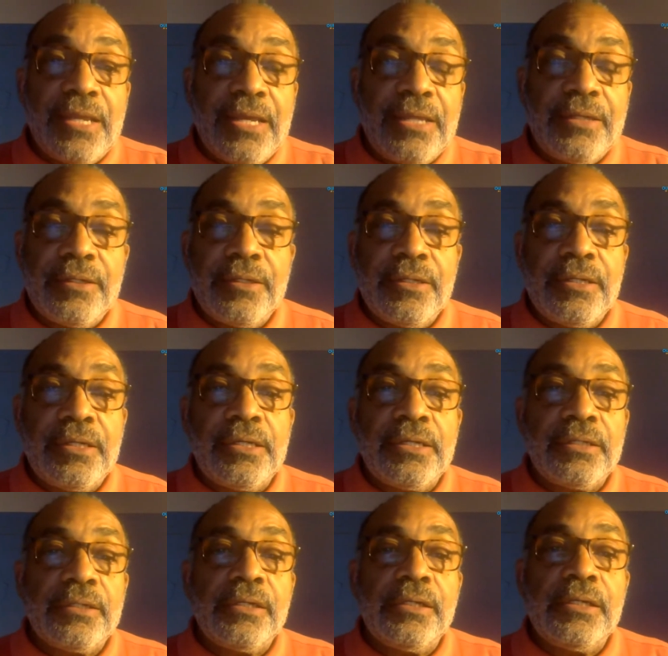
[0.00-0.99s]

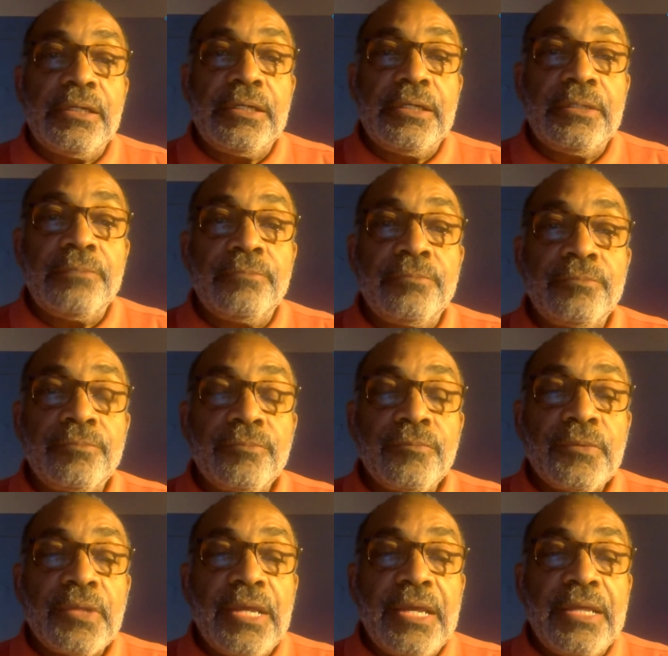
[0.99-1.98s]
the
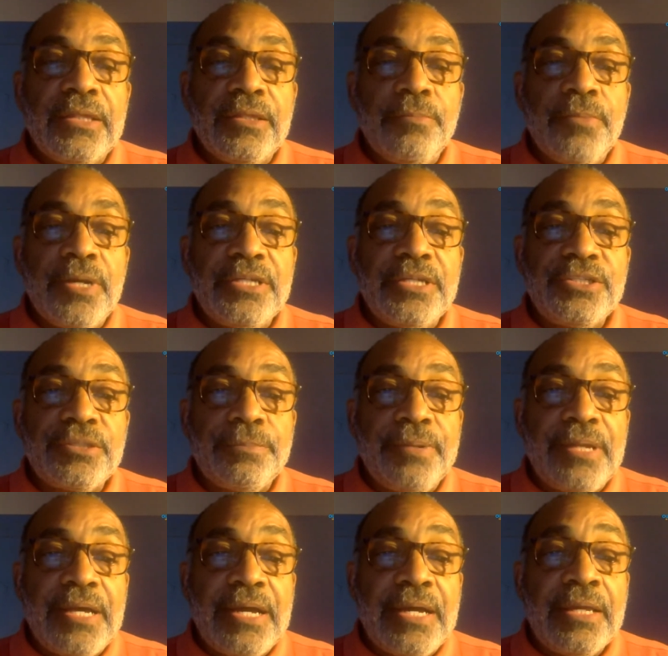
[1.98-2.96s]
money
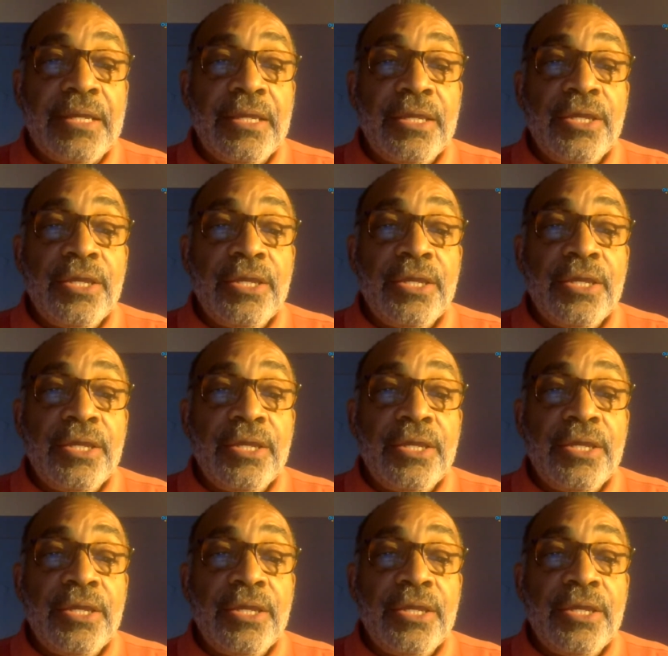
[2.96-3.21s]
supply,